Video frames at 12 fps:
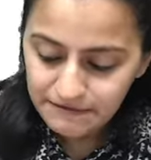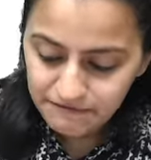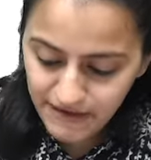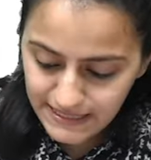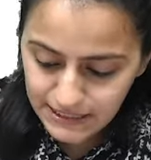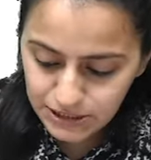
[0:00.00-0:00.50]

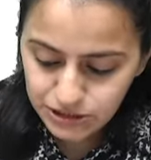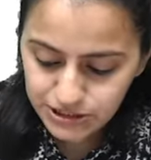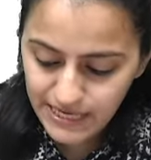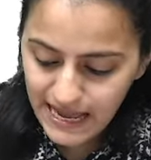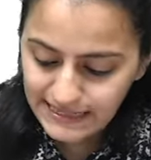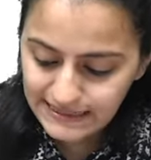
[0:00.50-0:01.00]
Very good.
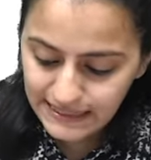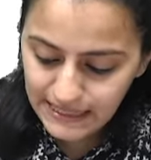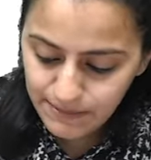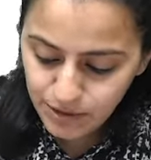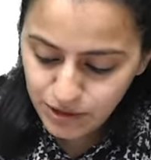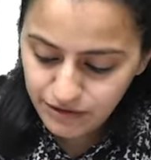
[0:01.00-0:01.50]
And the
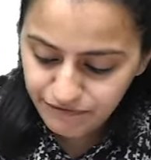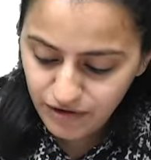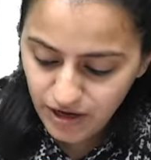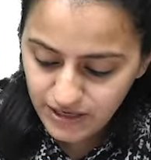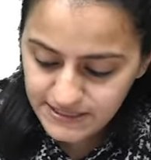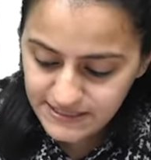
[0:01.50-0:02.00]

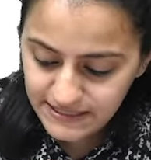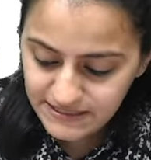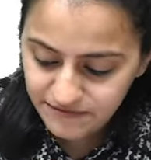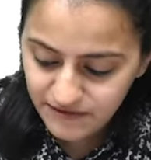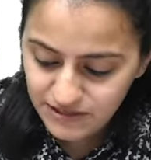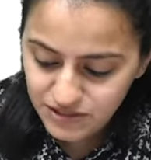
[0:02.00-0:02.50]

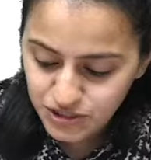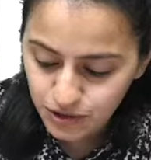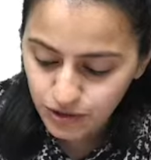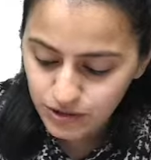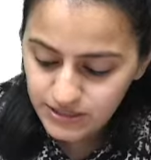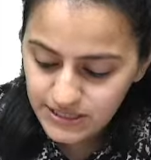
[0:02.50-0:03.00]
immunofluorescence will
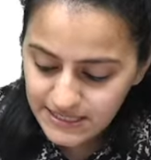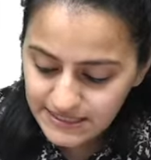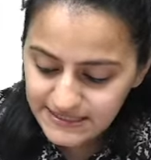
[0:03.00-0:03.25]
show